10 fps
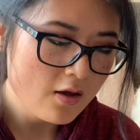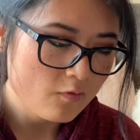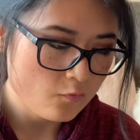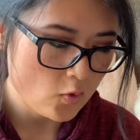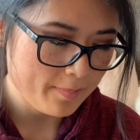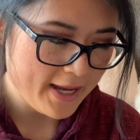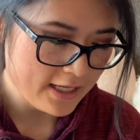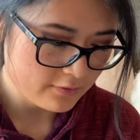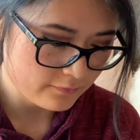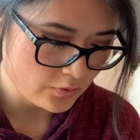
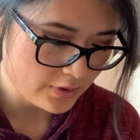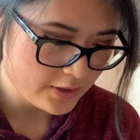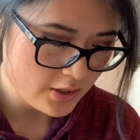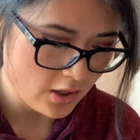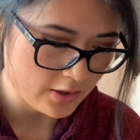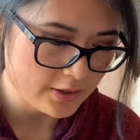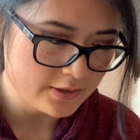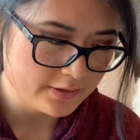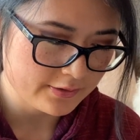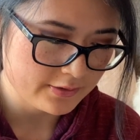4-pack Fluted
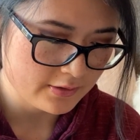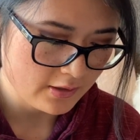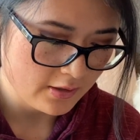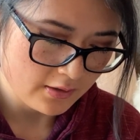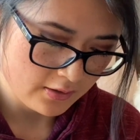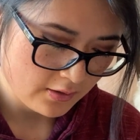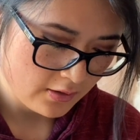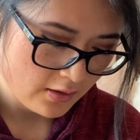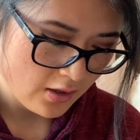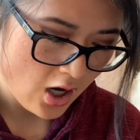Tarts,
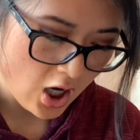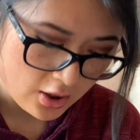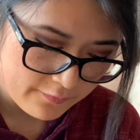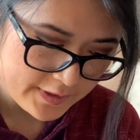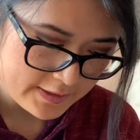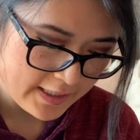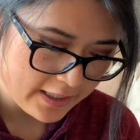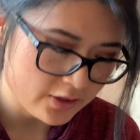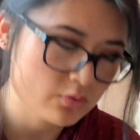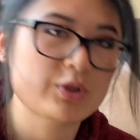Harvest
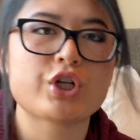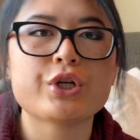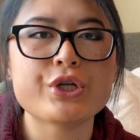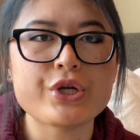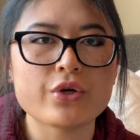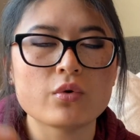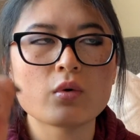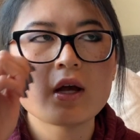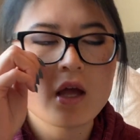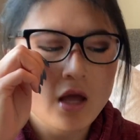Cakes, which are
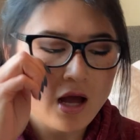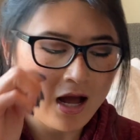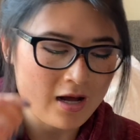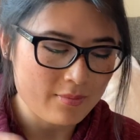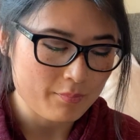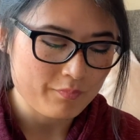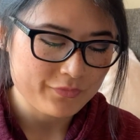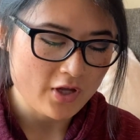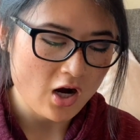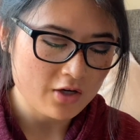new.
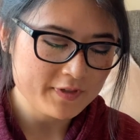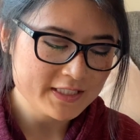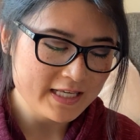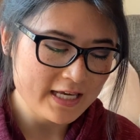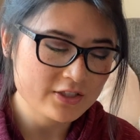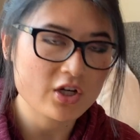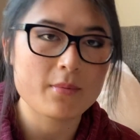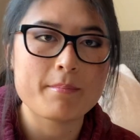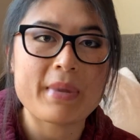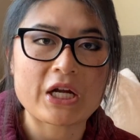The Harvest Cakes are
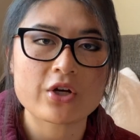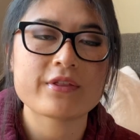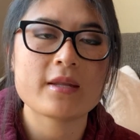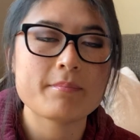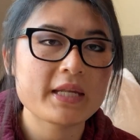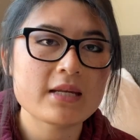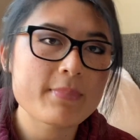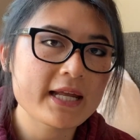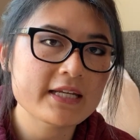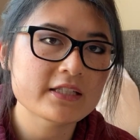bigger than Bitty
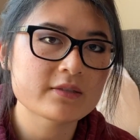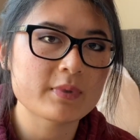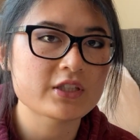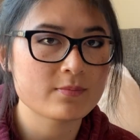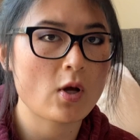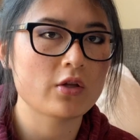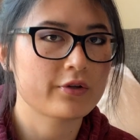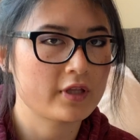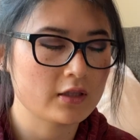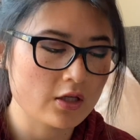Betties, but smaller
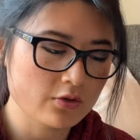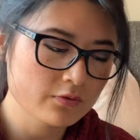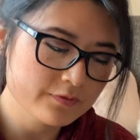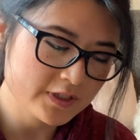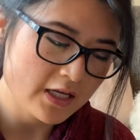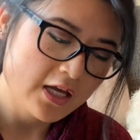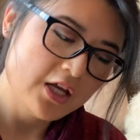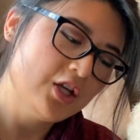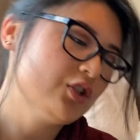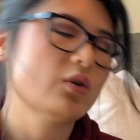than loaves.
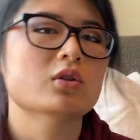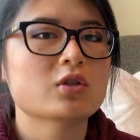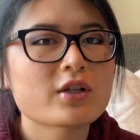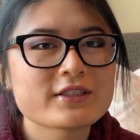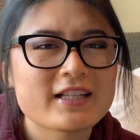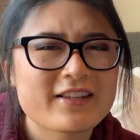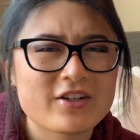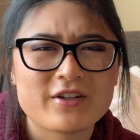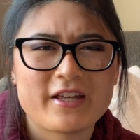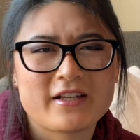So it looks like
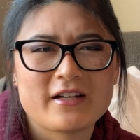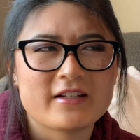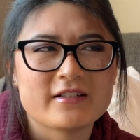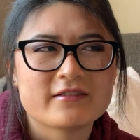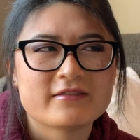they're like a